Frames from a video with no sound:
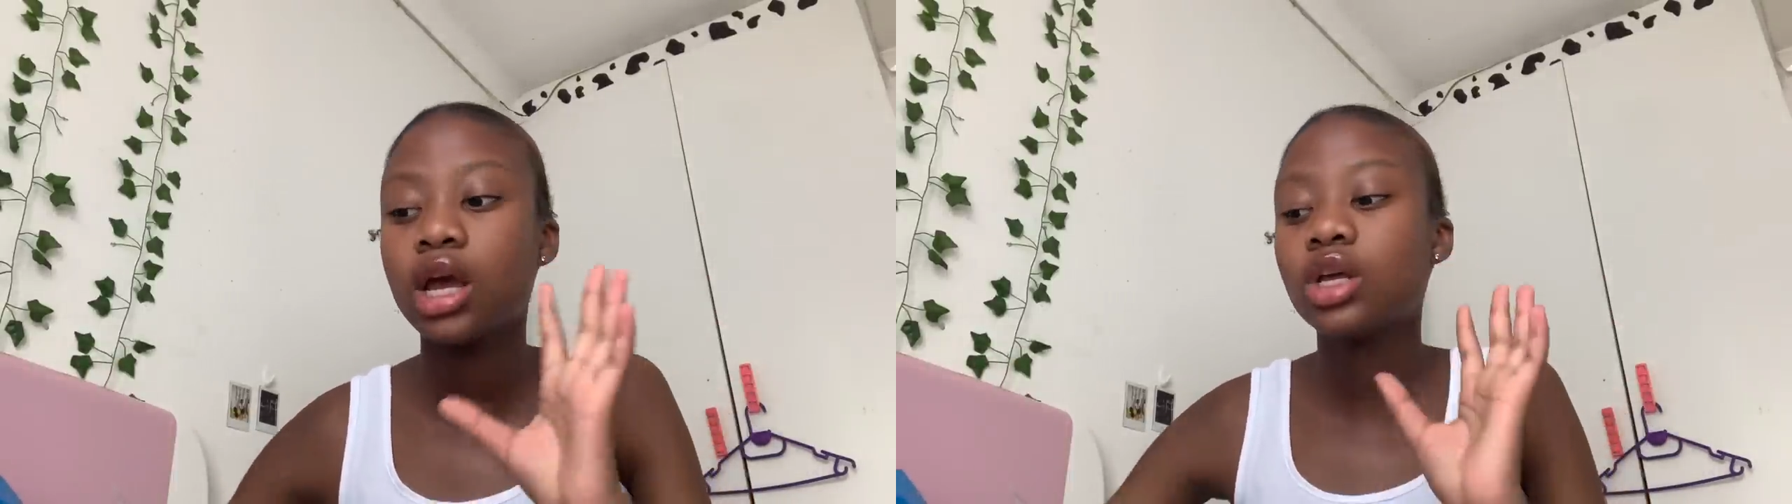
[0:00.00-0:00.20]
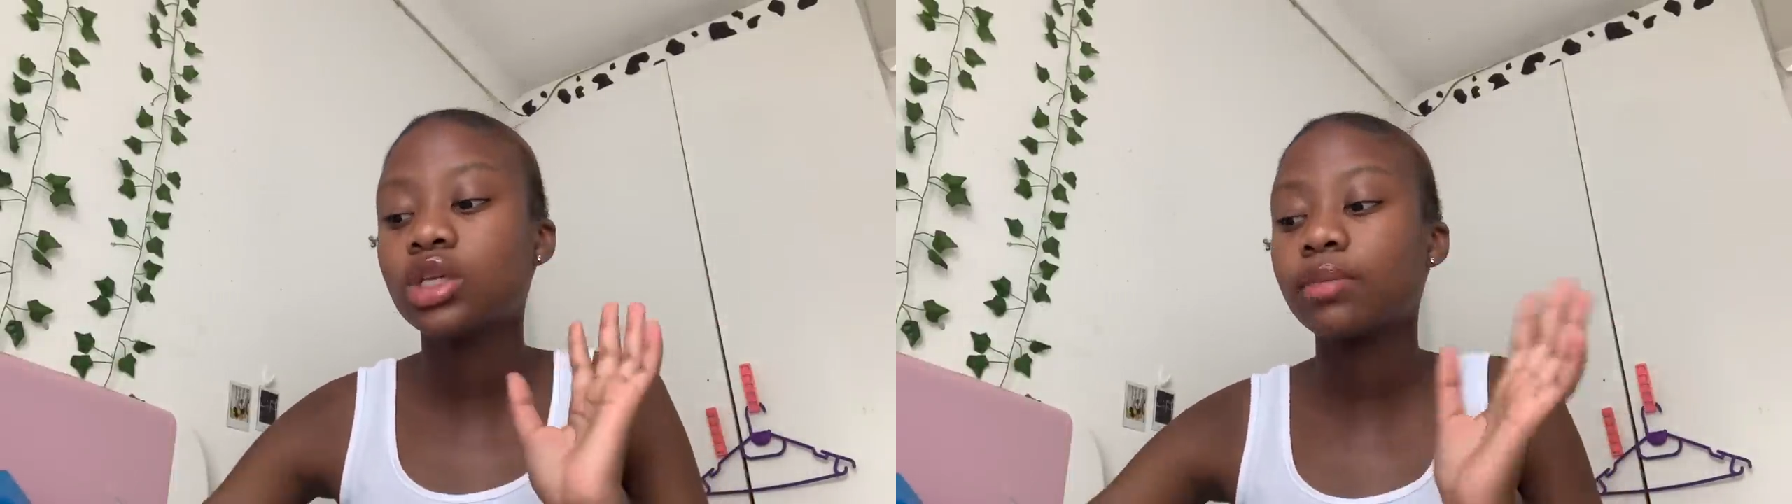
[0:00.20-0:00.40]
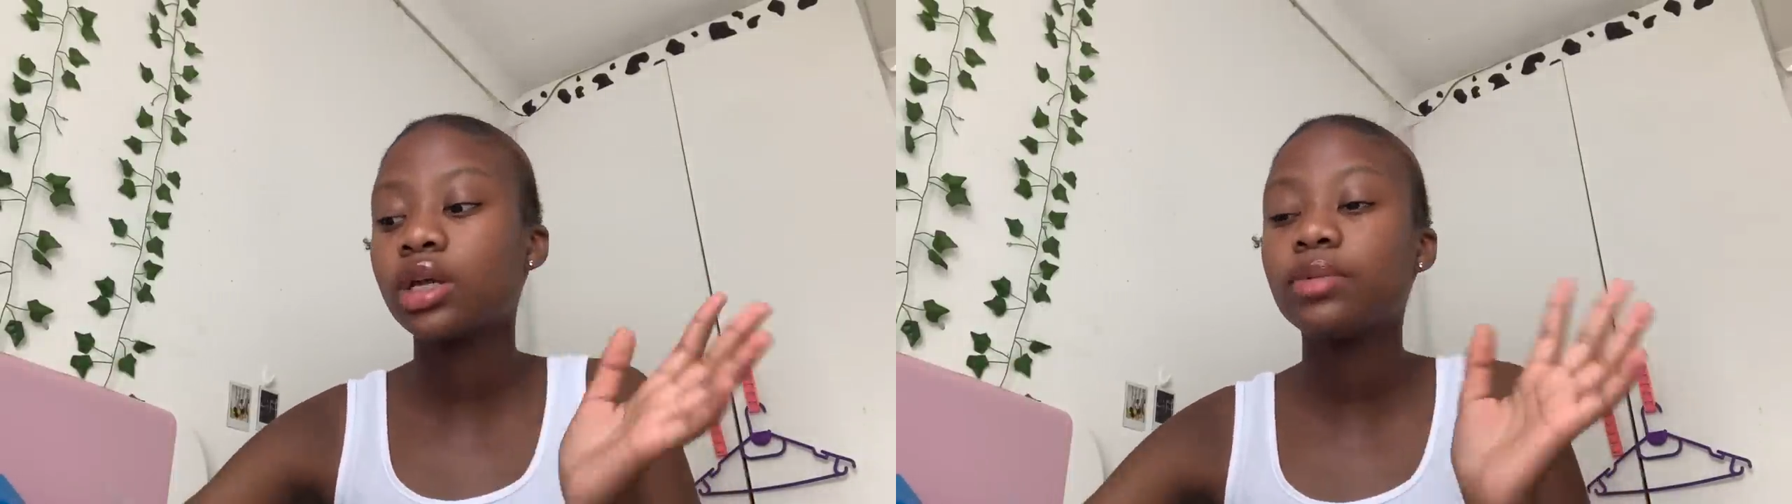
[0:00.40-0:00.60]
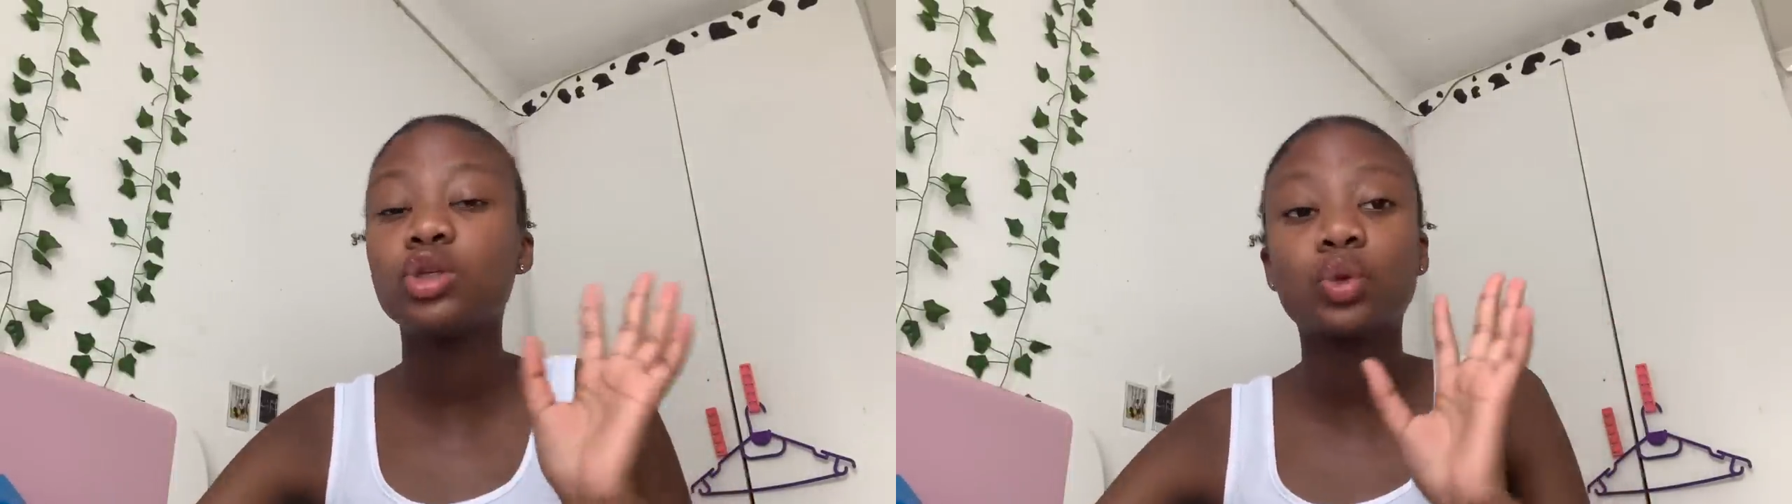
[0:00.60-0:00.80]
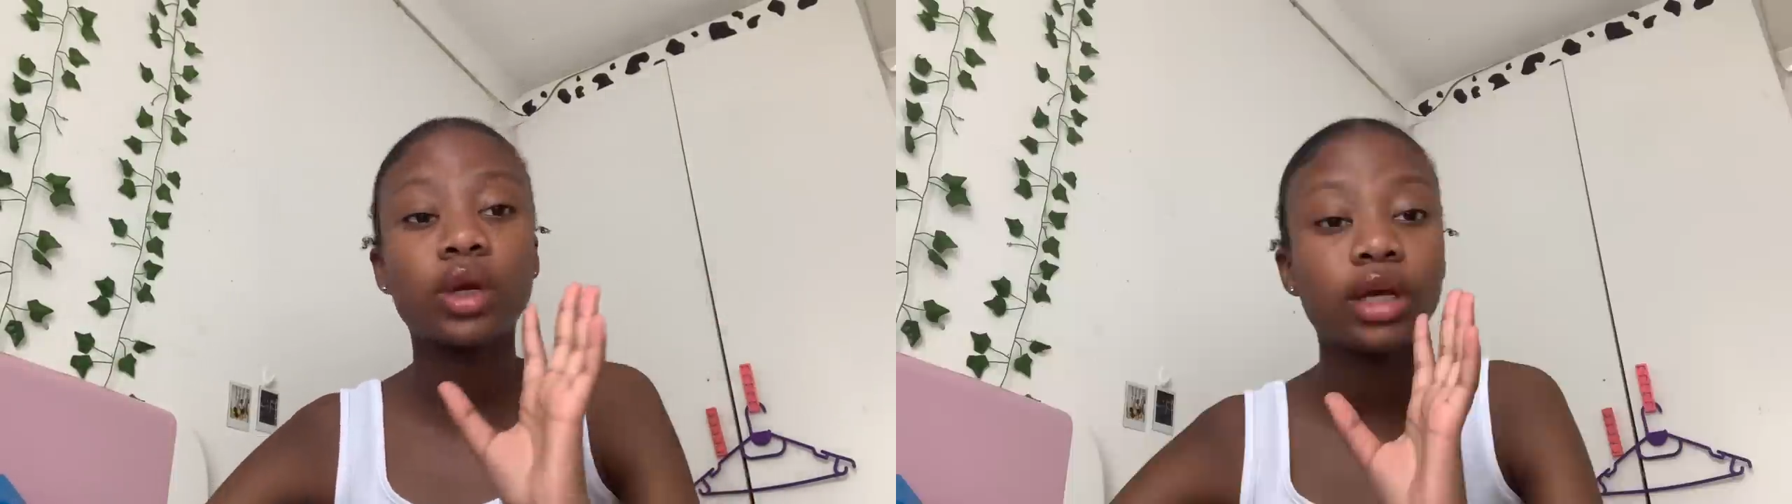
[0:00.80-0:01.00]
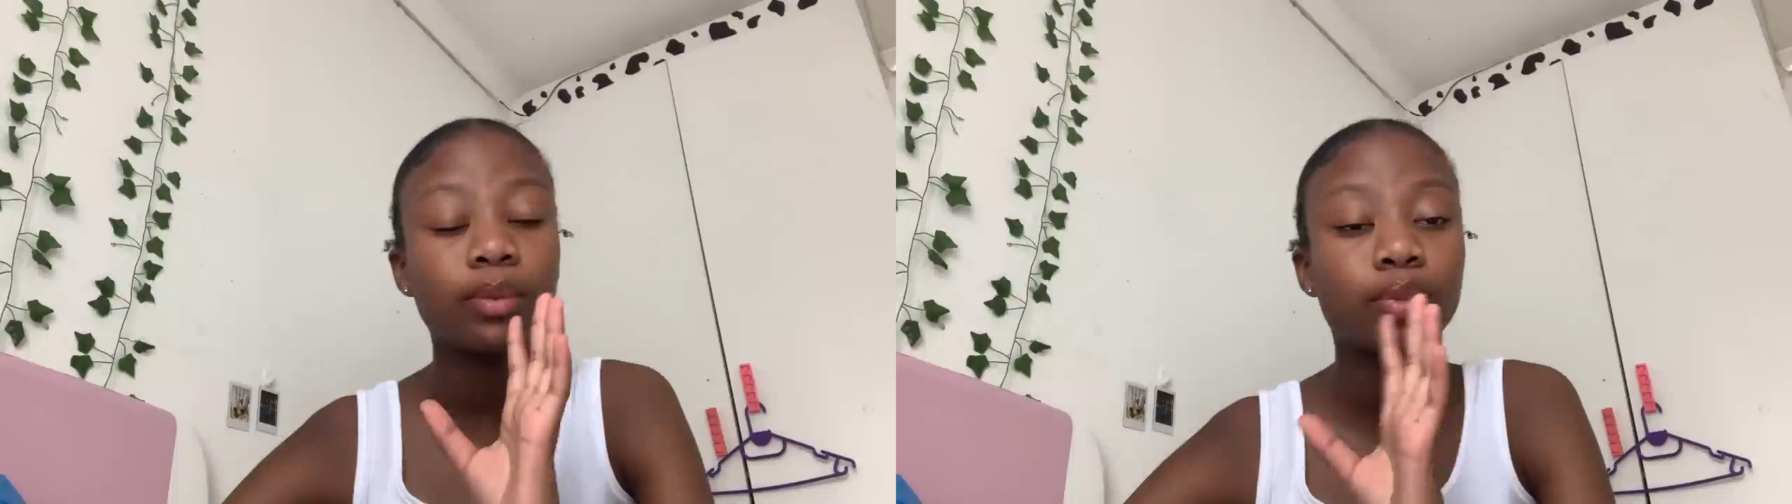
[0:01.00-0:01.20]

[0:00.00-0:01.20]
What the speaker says: So I'm gonna be doing